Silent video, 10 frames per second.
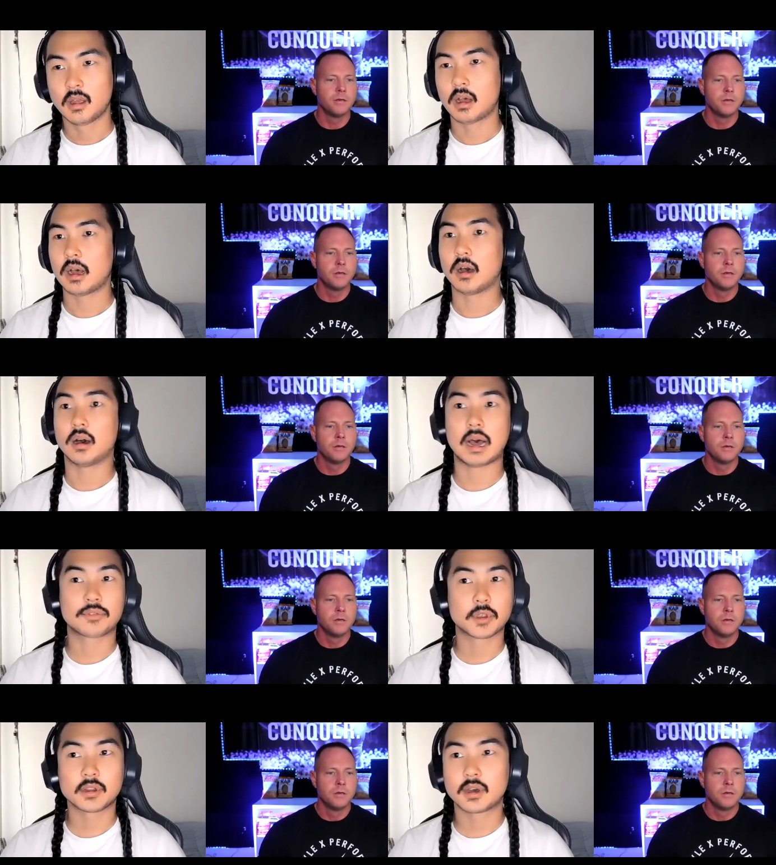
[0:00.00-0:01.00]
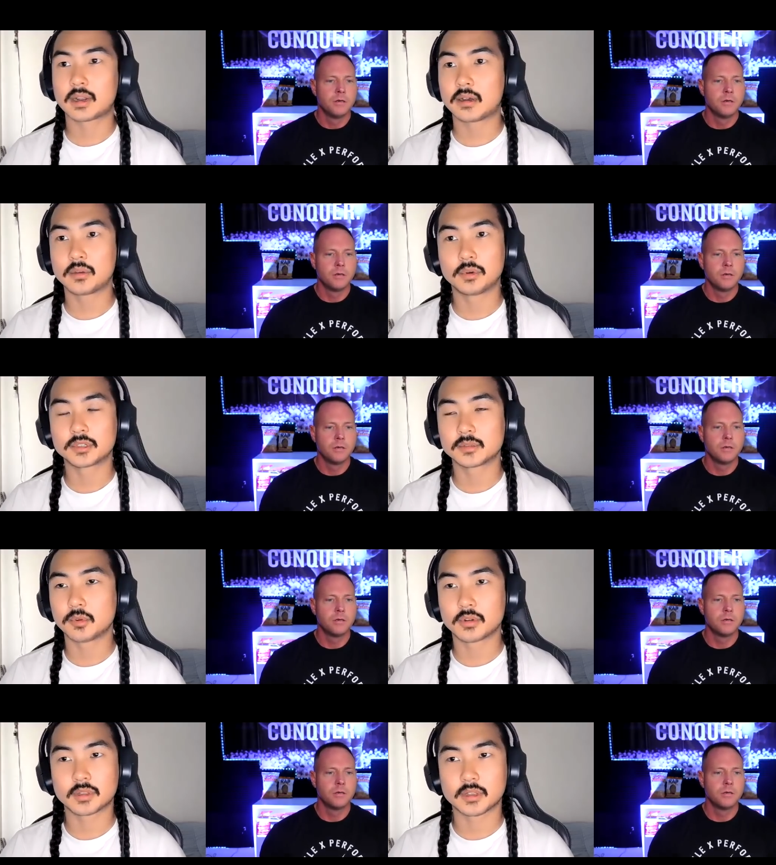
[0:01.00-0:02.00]
Speaker 1: Uh, after I got out, it wasn't
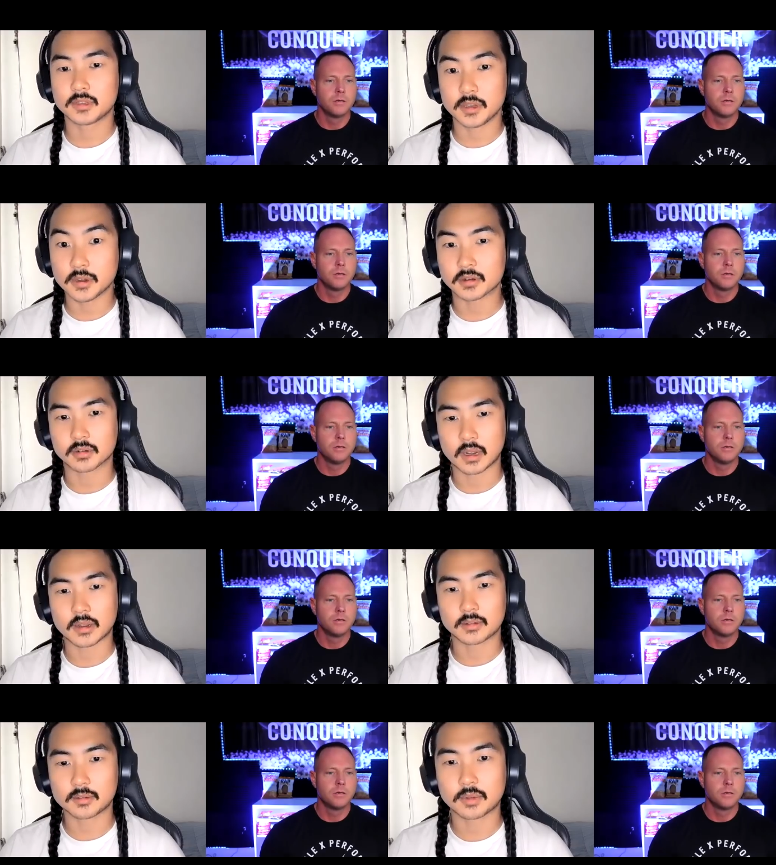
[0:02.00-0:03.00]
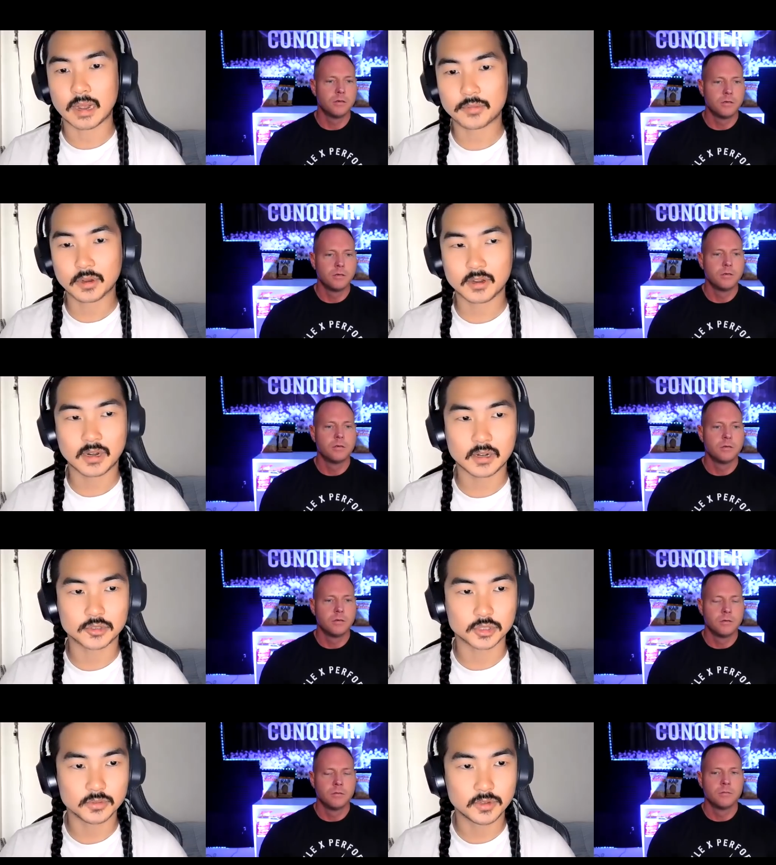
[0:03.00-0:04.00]
more than a year. I after I got out of
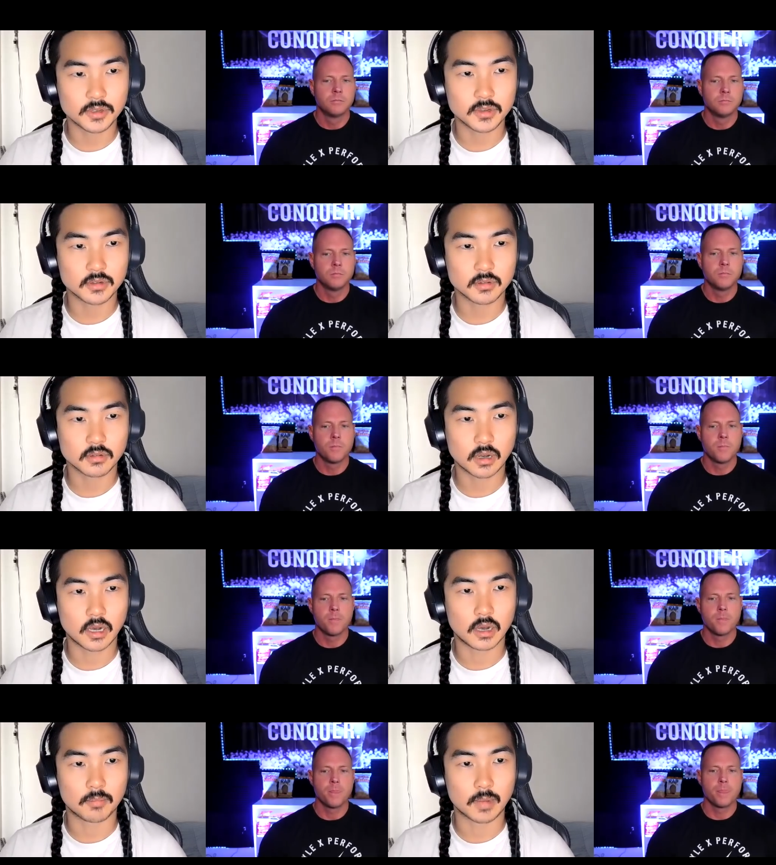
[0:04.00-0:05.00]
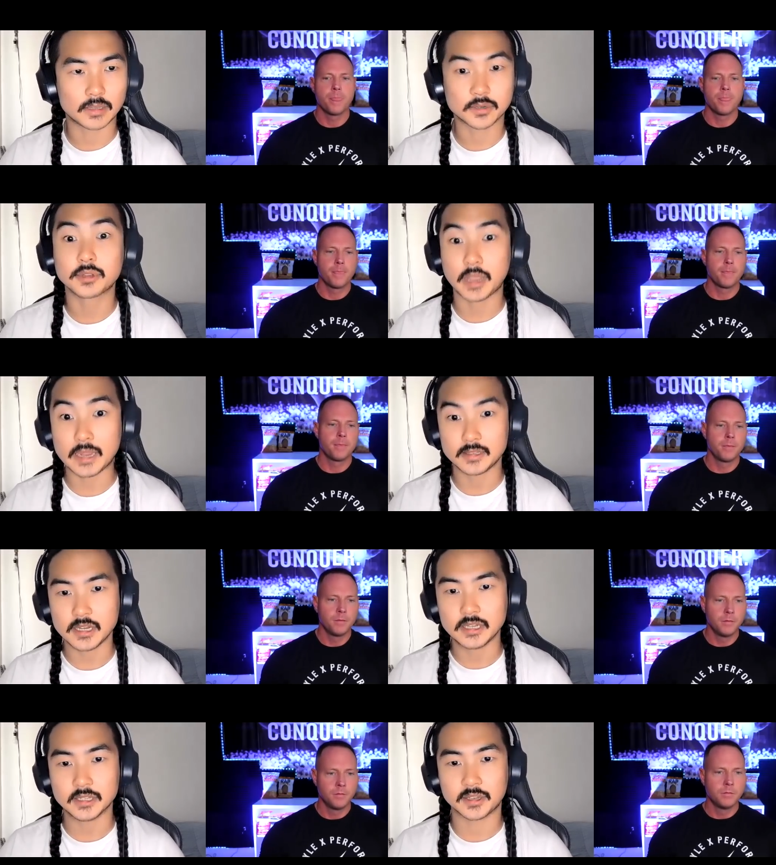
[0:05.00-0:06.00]
juvie, um, I turned
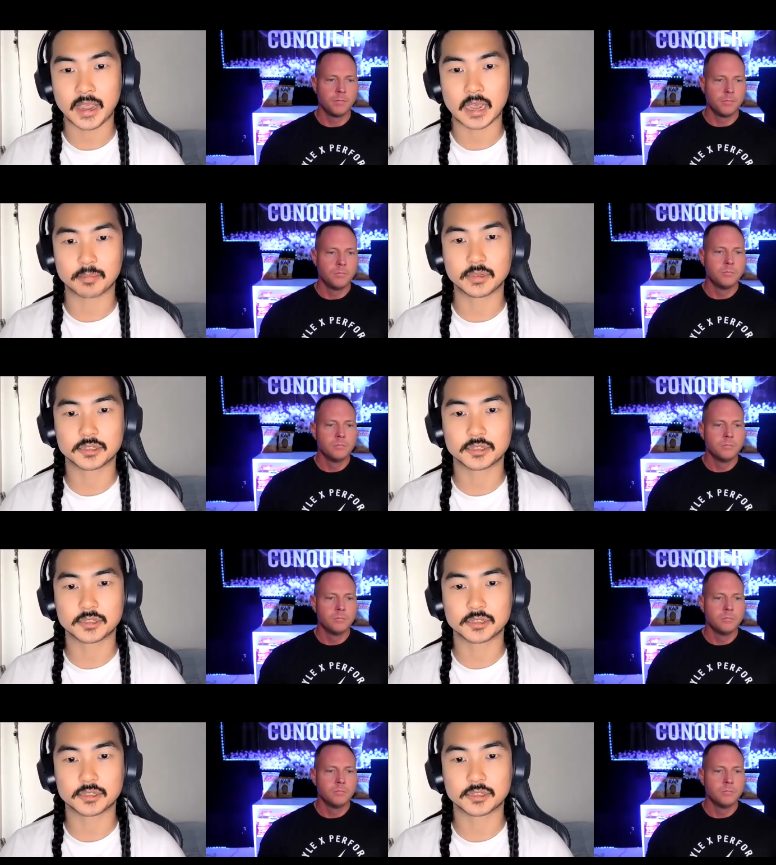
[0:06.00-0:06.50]
eighteen in camp.